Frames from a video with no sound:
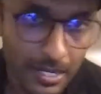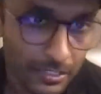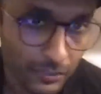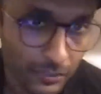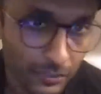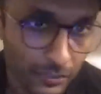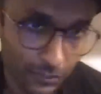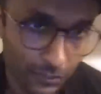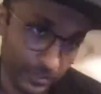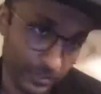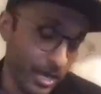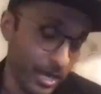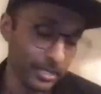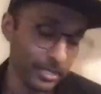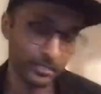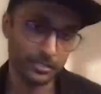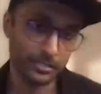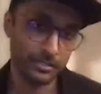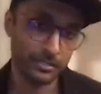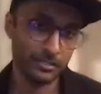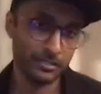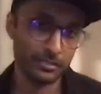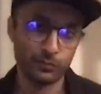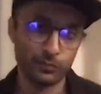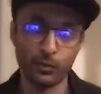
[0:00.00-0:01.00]
So that
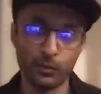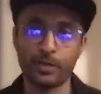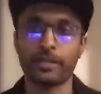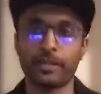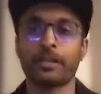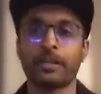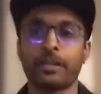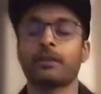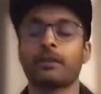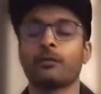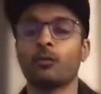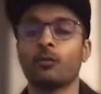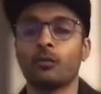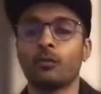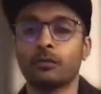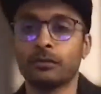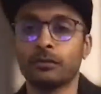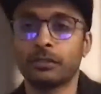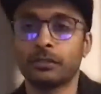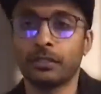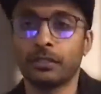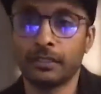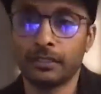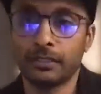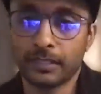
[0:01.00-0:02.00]
is working.
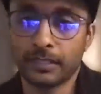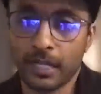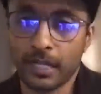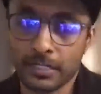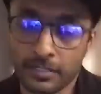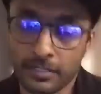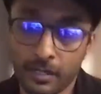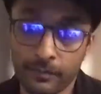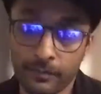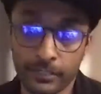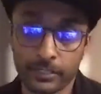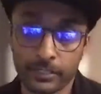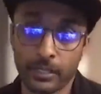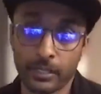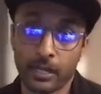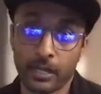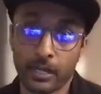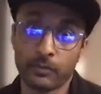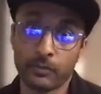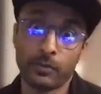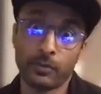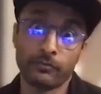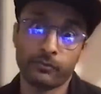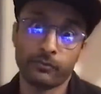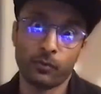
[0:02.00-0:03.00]
Uh, that's something
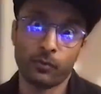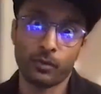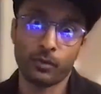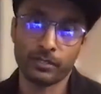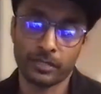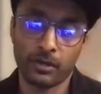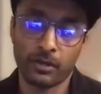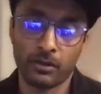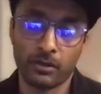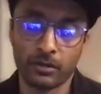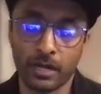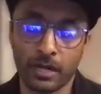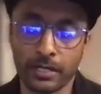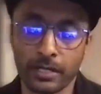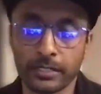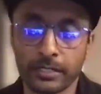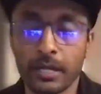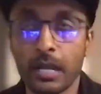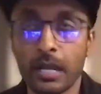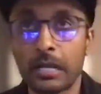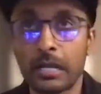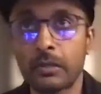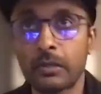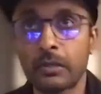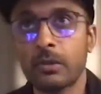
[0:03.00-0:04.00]
that we're focusing on right
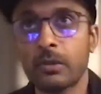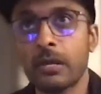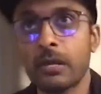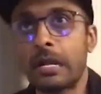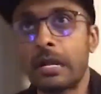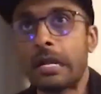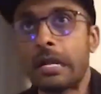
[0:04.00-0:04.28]
now.